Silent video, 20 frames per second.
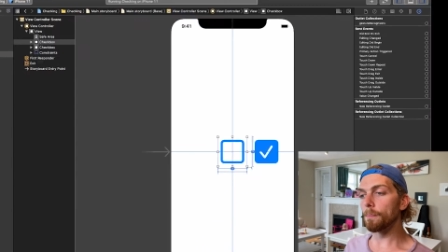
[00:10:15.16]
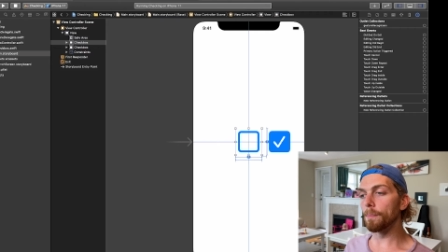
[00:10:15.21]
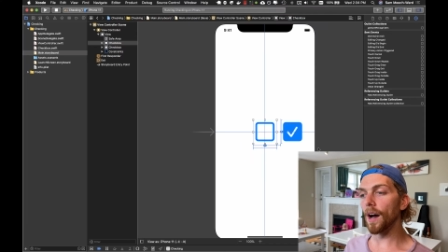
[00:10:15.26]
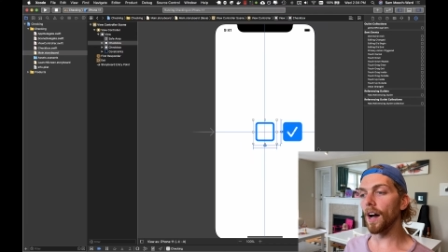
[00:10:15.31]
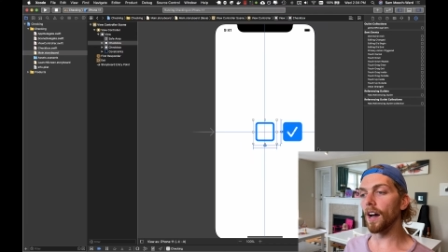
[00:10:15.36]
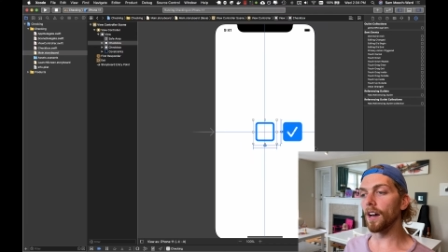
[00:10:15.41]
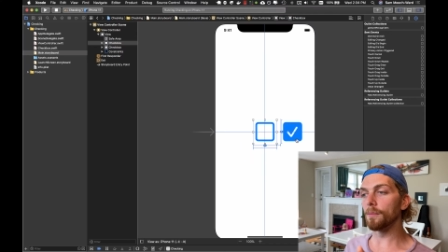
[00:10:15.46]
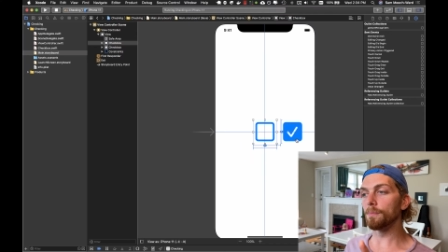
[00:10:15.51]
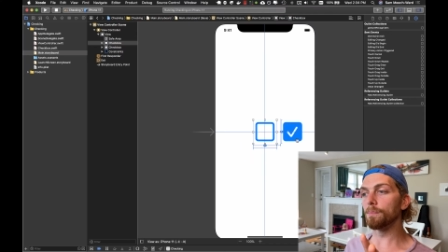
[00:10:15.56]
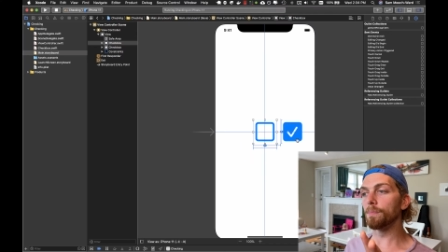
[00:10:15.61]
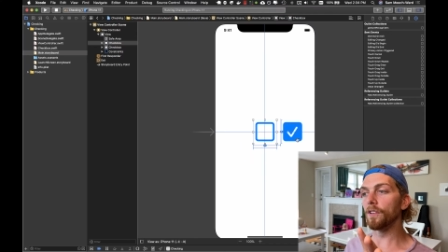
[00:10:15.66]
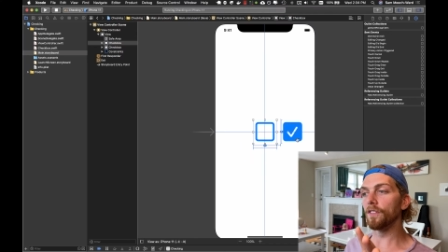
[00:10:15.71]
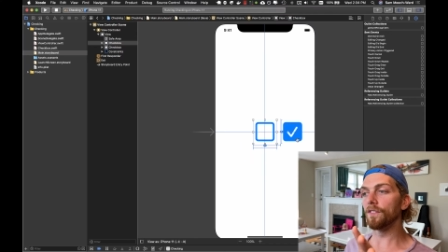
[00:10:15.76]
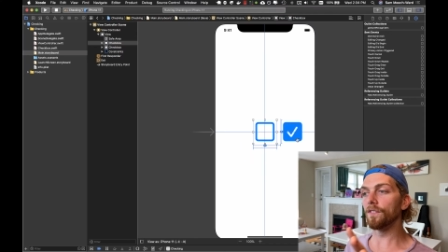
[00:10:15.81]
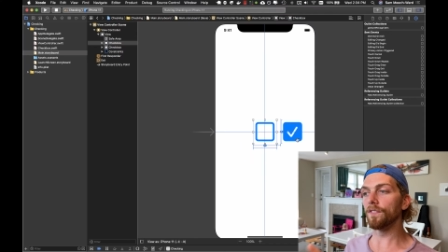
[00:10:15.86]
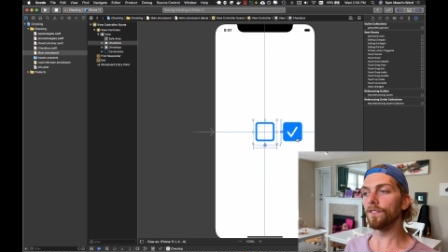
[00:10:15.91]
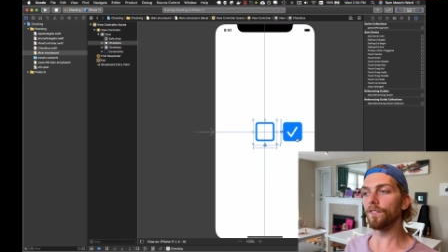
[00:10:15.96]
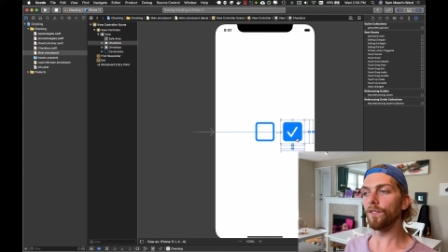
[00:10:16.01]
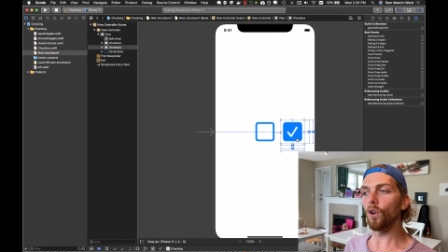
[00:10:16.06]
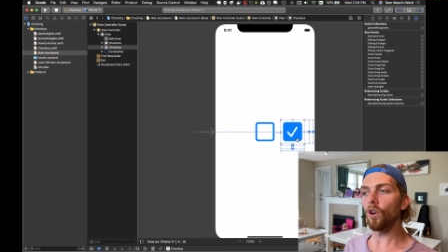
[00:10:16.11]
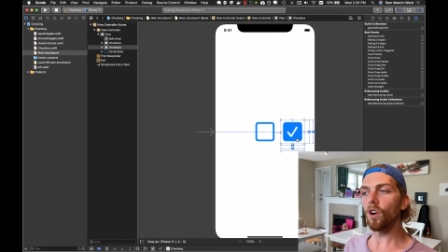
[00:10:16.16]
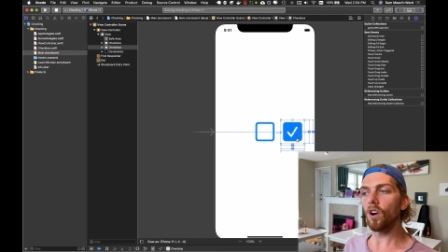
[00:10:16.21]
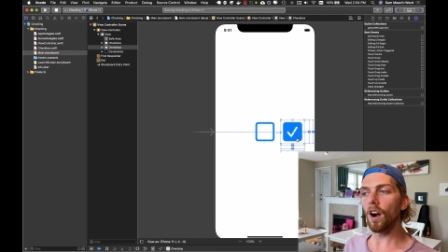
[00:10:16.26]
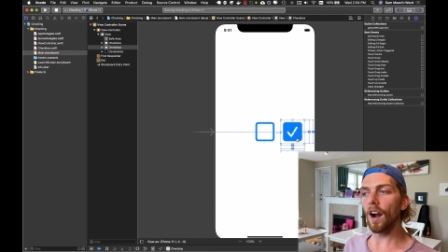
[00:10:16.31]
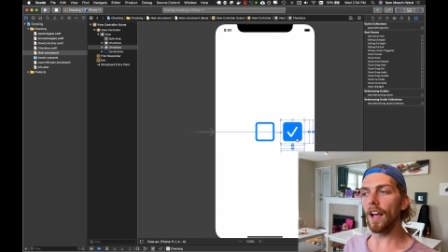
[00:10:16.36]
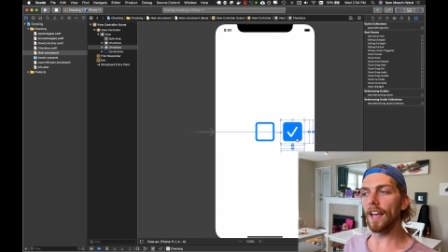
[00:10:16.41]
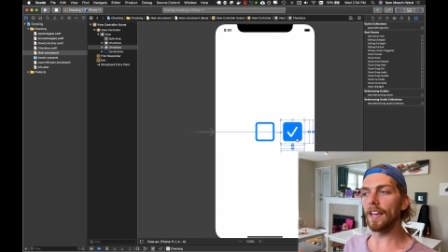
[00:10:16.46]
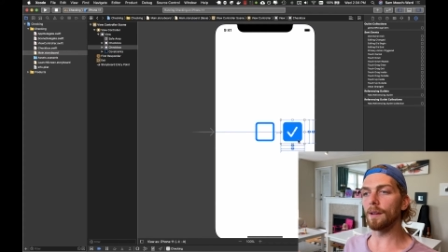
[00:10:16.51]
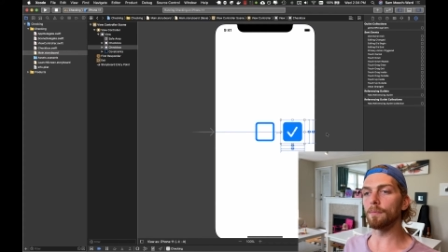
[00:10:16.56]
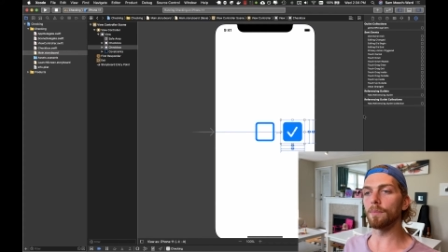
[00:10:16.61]
But before
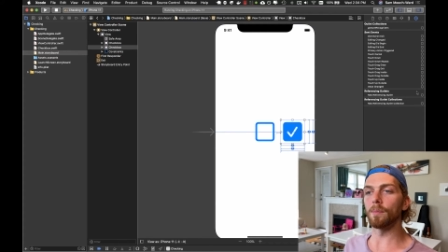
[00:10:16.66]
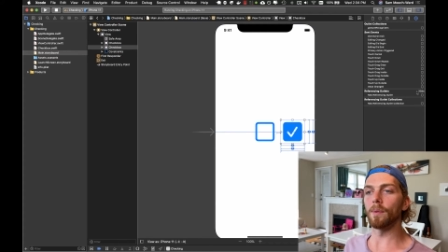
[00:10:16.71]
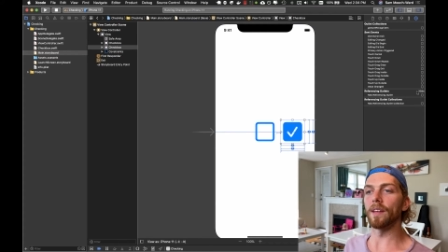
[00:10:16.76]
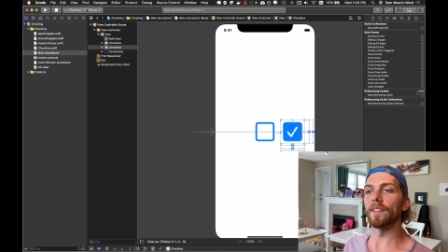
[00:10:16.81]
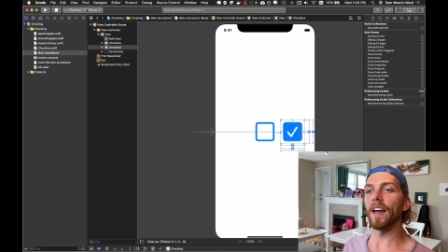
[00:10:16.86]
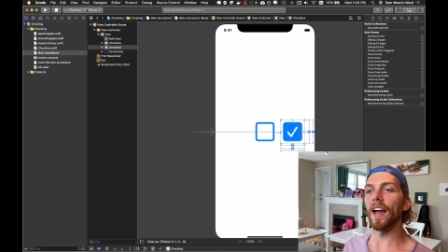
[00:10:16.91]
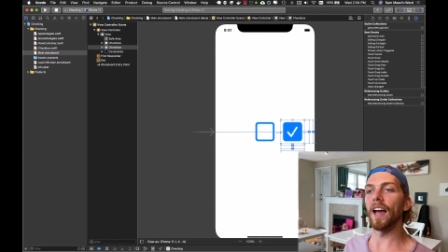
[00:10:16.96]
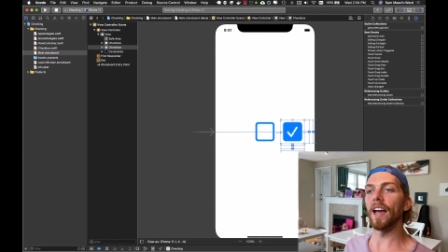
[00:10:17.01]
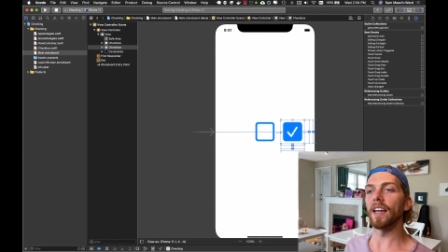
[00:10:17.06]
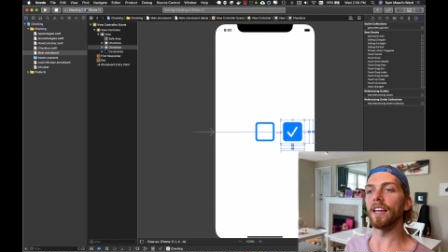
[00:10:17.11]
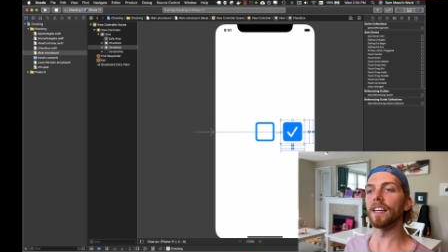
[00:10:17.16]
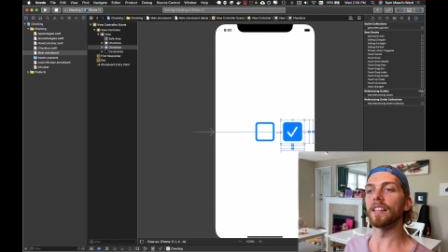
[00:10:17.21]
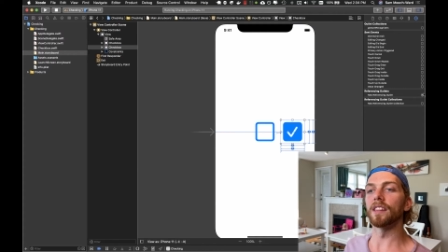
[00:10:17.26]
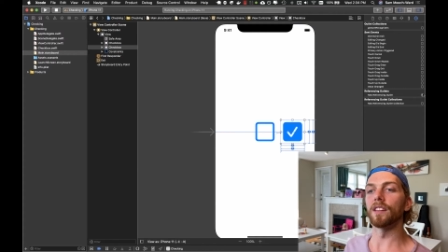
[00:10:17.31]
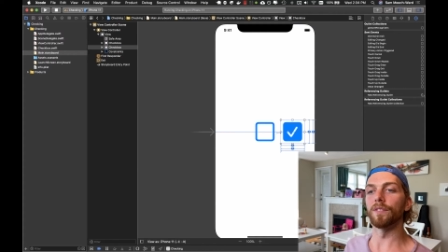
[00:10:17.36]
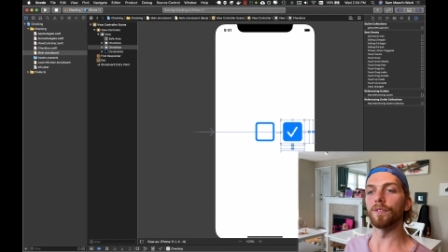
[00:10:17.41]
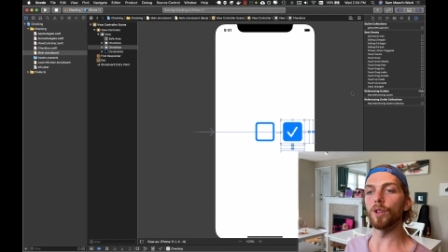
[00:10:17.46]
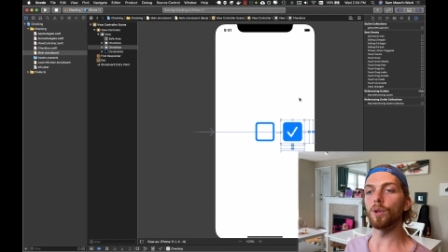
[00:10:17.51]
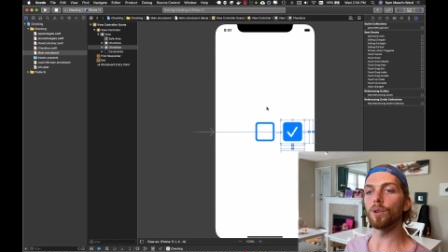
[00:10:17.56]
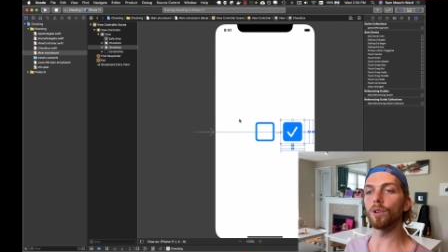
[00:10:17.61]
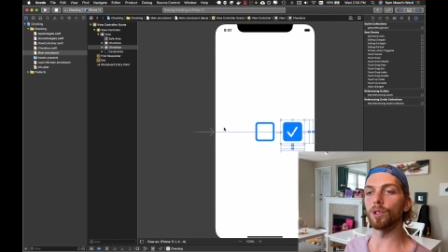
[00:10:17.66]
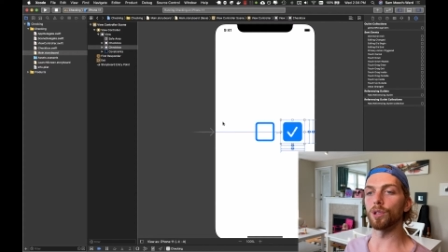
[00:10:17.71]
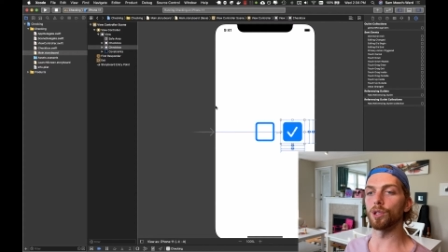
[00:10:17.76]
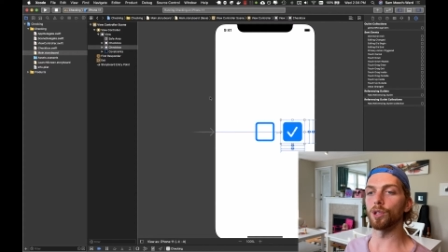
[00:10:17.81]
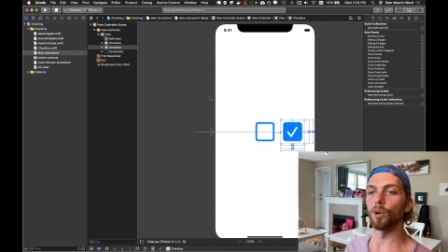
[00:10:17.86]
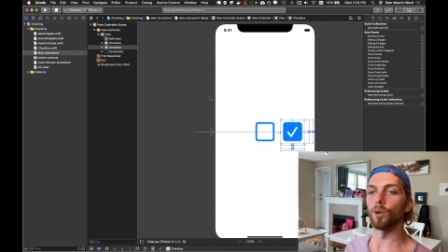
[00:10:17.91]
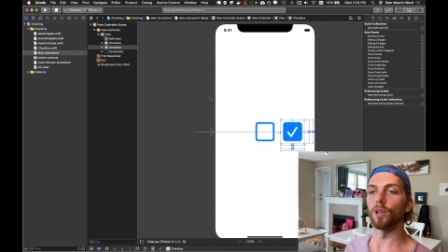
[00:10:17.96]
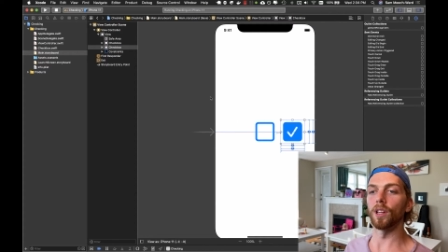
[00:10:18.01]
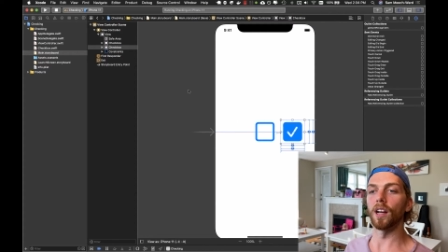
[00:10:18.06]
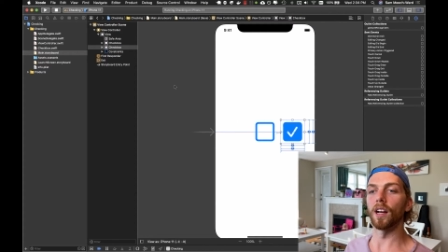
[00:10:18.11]
I implement that in the view
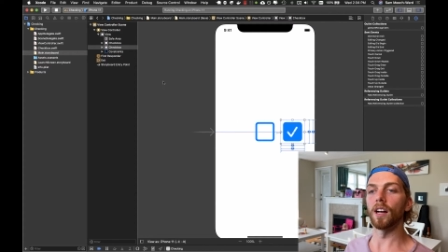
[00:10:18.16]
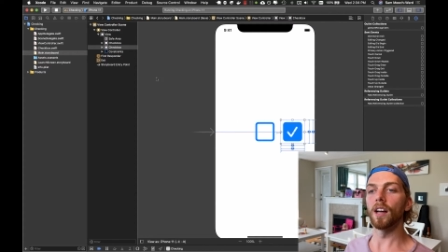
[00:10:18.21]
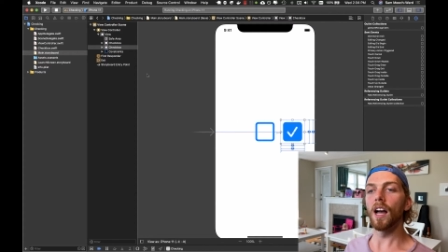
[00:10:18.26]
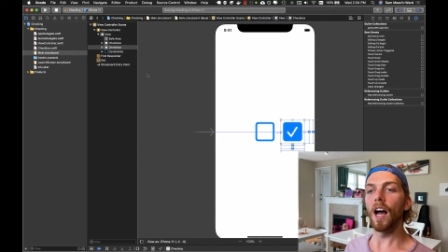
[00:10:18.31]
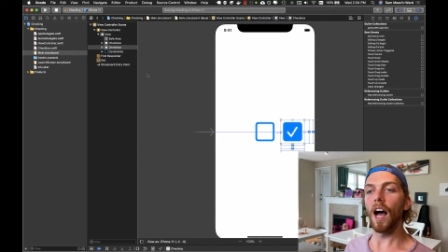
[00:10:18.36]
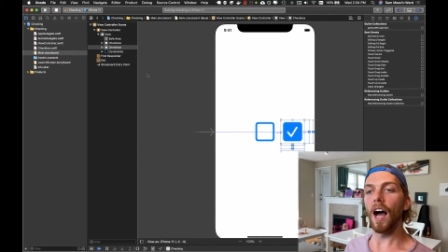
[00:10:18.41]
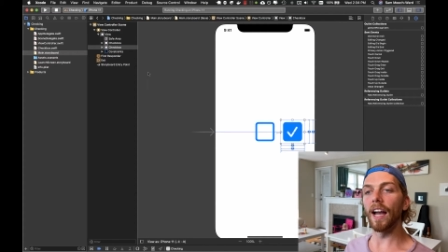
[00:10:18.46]
controller,